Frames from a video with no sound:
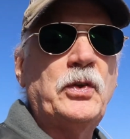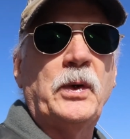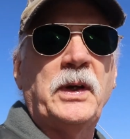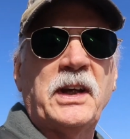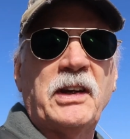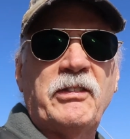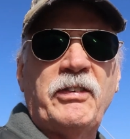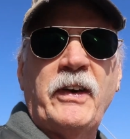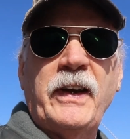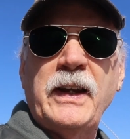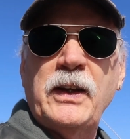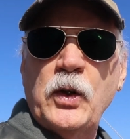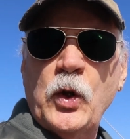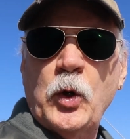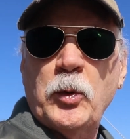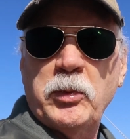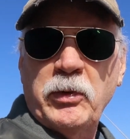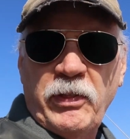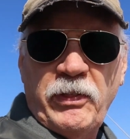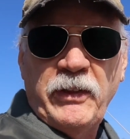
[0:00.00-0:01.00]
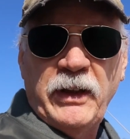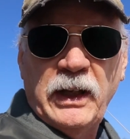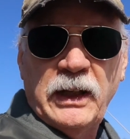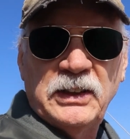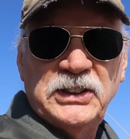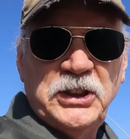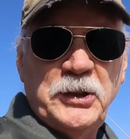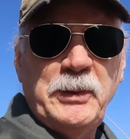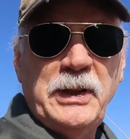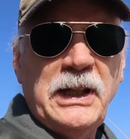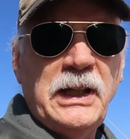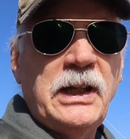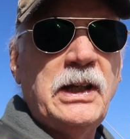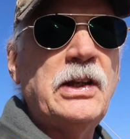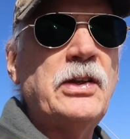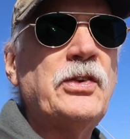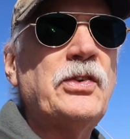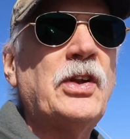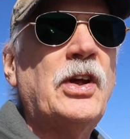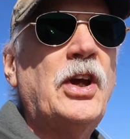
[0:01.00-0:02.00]
doing a very noble thing. Jimmy
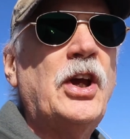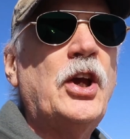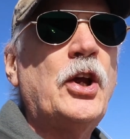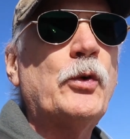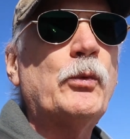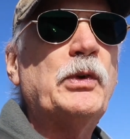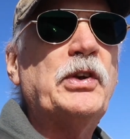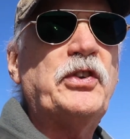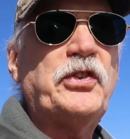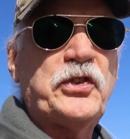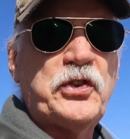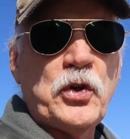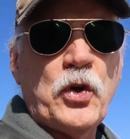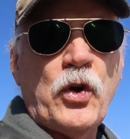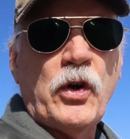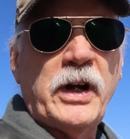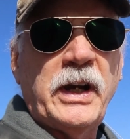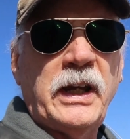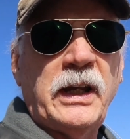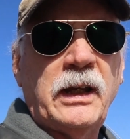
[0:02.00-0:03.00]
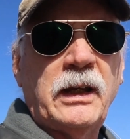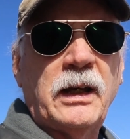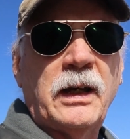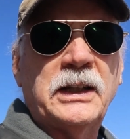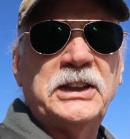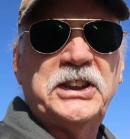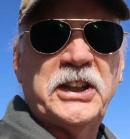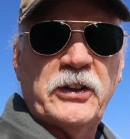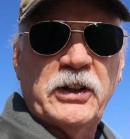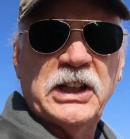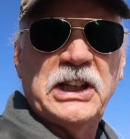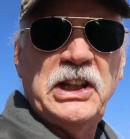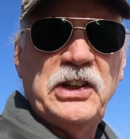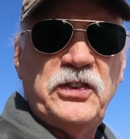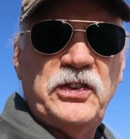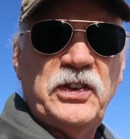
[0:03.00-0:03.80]
is restoring a Cherokee